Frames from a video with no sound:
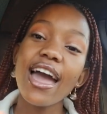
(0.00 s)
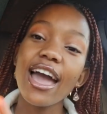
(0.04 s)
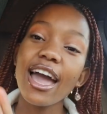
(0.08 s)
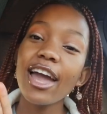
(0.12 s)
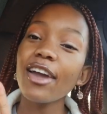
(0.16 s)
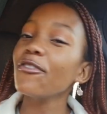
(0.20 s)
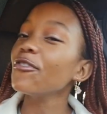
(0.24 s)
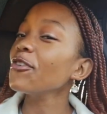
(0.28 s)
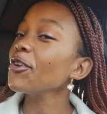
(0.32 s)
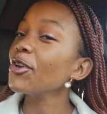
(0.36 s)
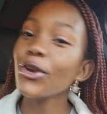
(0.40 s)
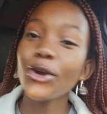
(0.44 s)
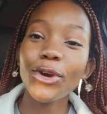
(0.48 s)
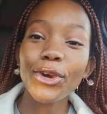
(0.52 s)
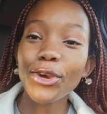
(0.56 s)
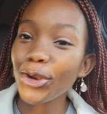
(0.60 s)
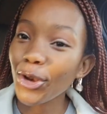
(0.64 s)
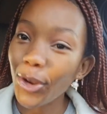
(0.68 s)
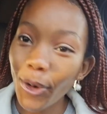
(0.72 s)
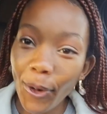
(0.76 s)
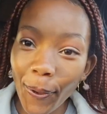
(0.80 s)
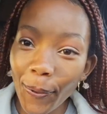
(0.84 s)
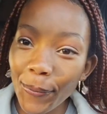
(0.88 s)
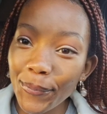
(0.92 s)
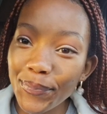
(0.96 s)
If you know, you
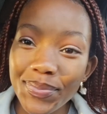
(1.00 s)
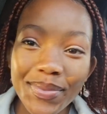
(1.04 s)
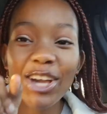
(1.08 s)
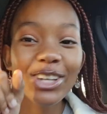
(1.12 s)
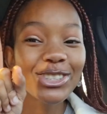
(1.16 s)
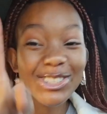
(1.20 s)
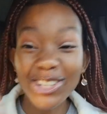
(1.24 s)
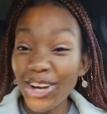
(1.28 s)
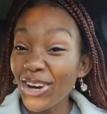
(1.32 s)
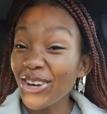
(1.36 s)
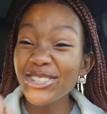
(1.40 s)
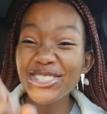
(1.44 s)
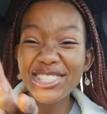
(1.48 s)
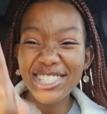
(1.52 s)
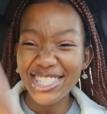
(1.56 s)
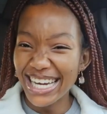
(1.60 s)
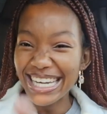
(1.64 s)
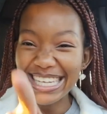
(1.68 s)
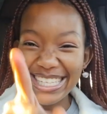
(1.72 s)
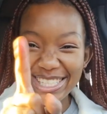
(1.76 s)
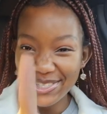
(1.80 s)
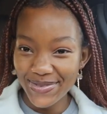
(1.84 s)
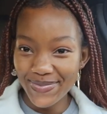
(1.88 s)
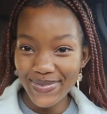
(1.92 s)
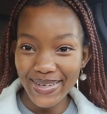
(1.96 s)
know. Don't
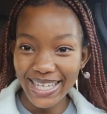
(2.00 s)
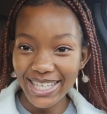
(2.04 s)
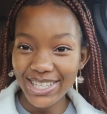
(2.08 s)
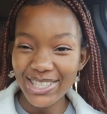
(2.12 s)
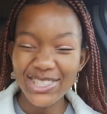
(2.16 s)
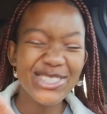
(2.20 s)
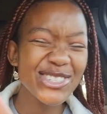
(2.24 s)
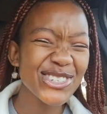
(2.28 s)
judge me.